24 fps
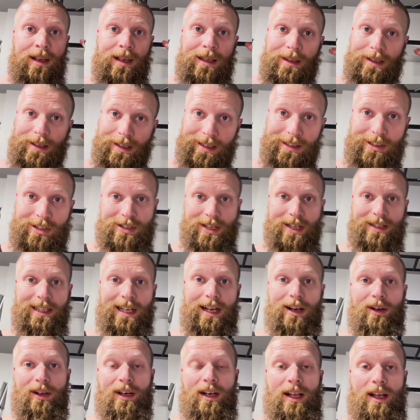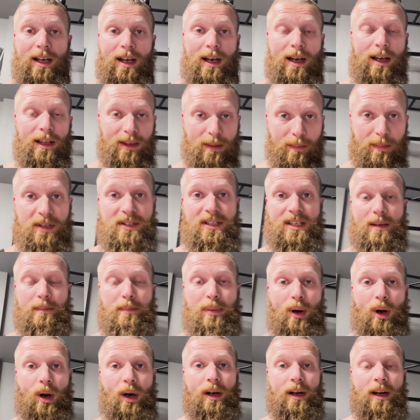They're gonna send out the missing
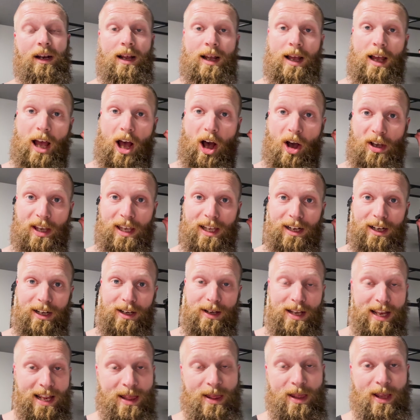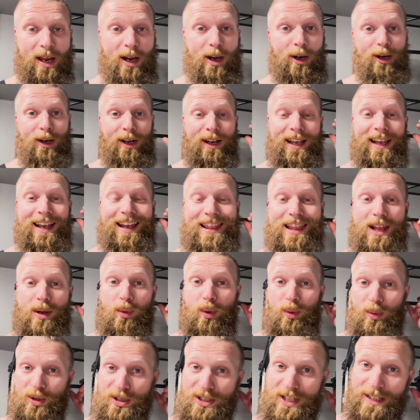part. I'll get it in there, and then we
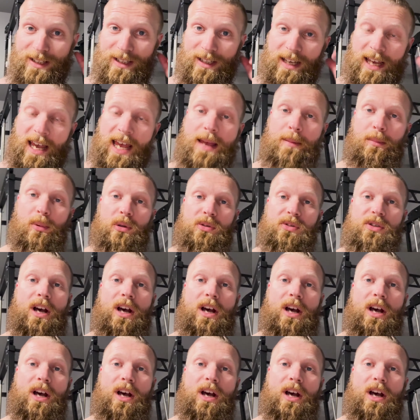will set the cables